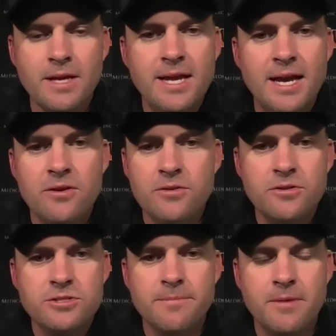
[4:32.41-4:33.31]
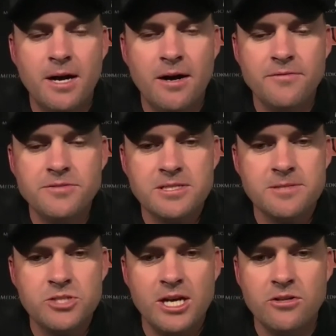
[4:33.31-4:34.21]
Yeah, there's some obviously
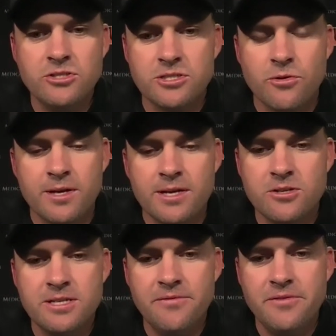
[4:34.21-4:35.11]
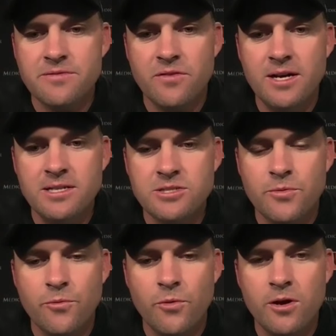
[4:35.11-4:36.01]
some challenges going against our defensive line. So
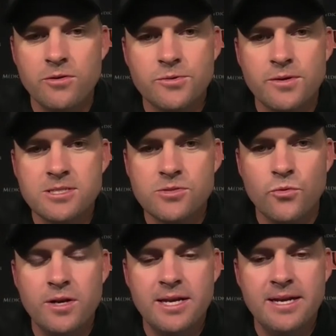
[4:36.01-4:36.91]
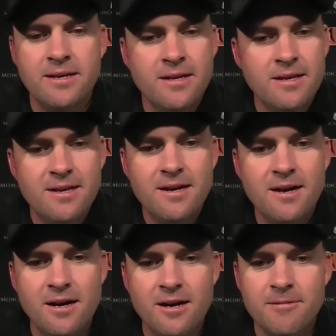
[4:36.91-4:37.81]
when the 1-0 is going against the 1-D, you
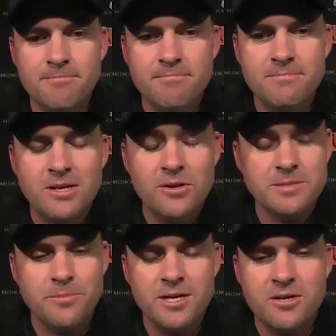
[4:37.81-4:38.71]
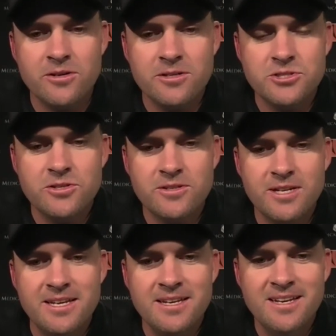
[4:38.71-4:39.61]
know, as a play caller, it
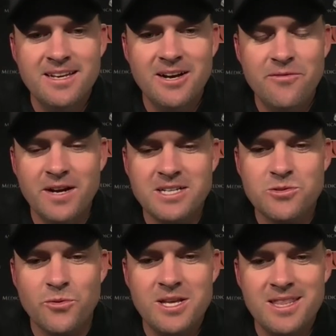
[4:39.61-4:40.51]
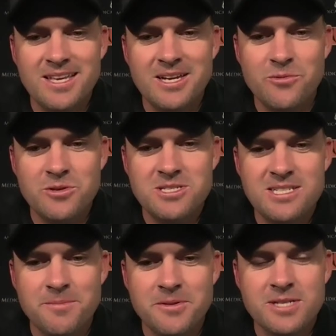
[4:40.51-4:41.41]
certainly affects the way you think when you see
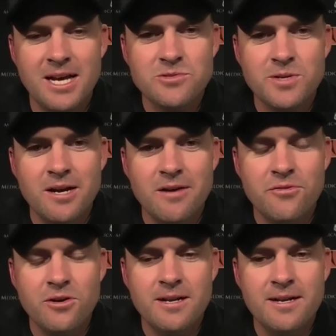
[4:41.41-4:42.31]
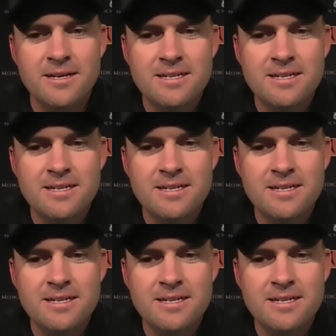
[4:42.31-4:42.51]
some of those guys we got up front.